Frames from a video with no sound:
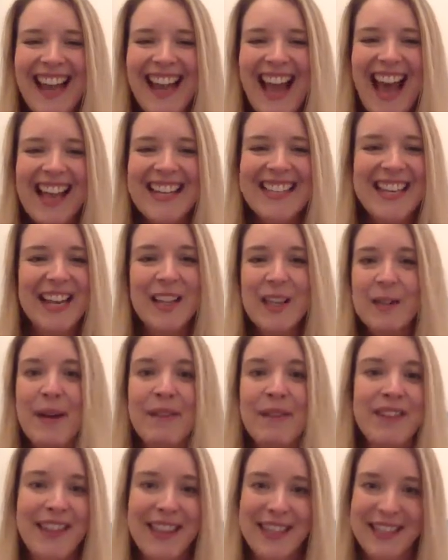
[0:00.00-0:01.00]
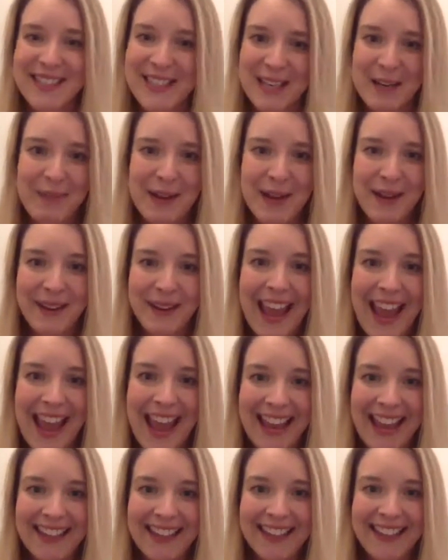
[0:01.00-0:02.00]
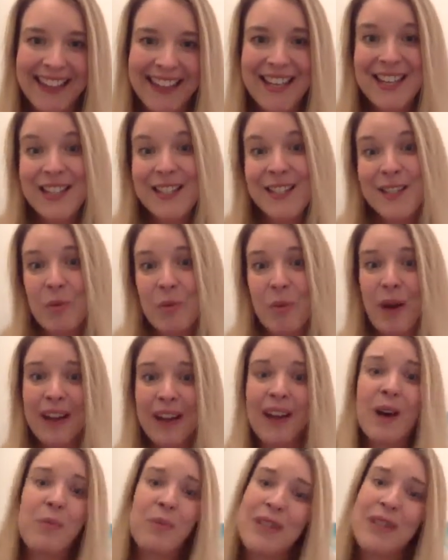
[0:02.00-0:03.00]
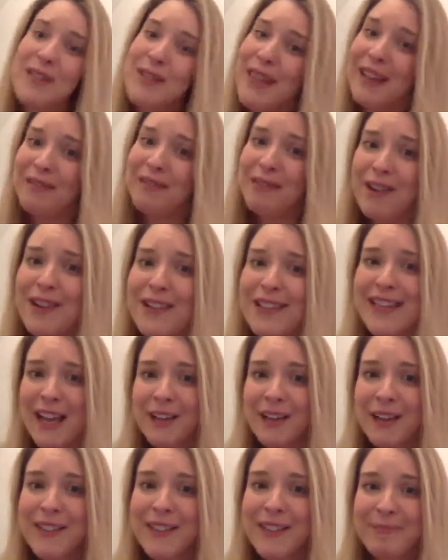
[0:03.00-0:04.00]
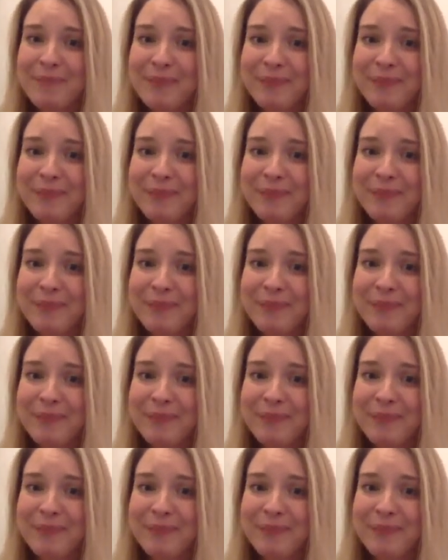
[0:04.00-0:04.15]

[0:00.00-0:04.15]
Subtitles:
and tell them everything's going to be okay. So why can't we do that for ourselves?